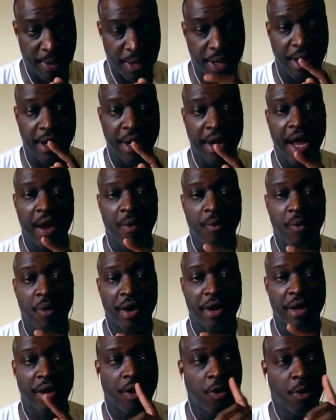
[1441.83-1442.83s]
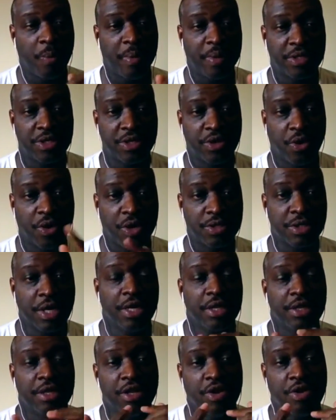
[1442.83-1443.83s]
Your network opens doors.
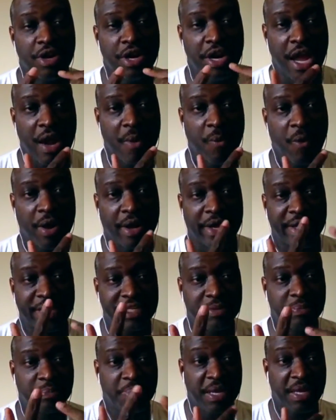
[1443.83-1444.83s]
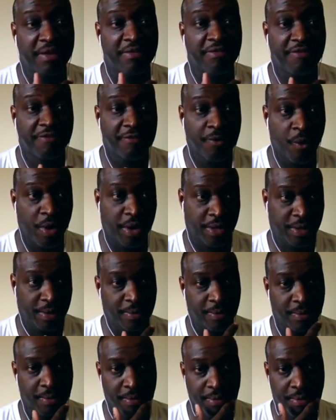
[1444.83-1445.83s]
Your network can speak for you.
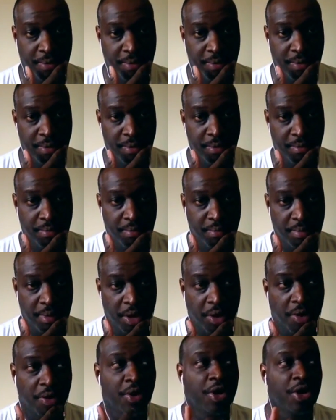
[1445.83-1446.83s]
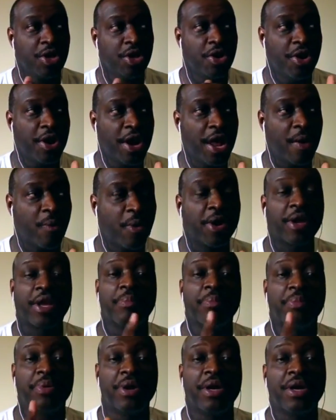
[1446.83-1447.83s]
You know, your network
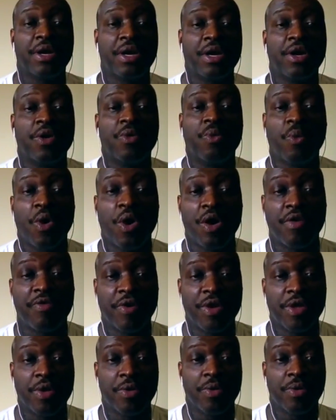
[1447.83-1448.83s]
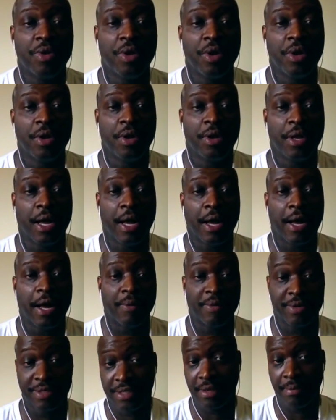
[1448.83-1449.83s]
can put in a good word for you
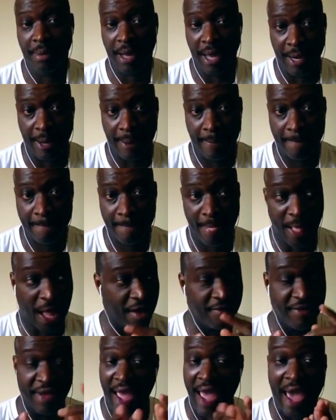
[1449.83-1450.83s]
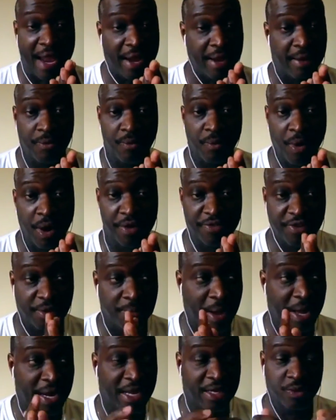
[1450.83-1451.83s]
with somebody. I've had it where
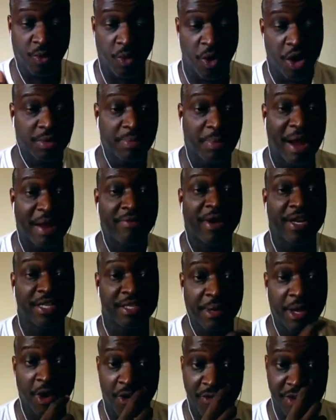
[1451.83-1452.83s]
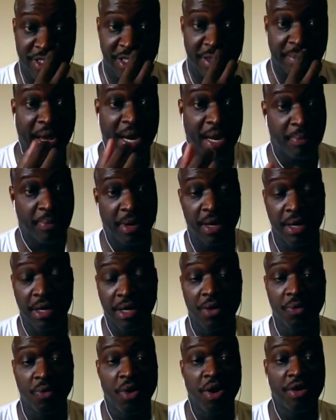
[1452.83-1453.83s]
somebody has walked my resume over to somebody and put in a
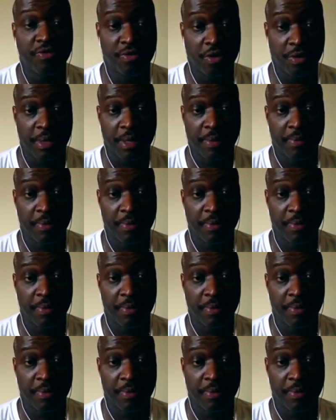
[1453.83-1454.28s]
good word for me.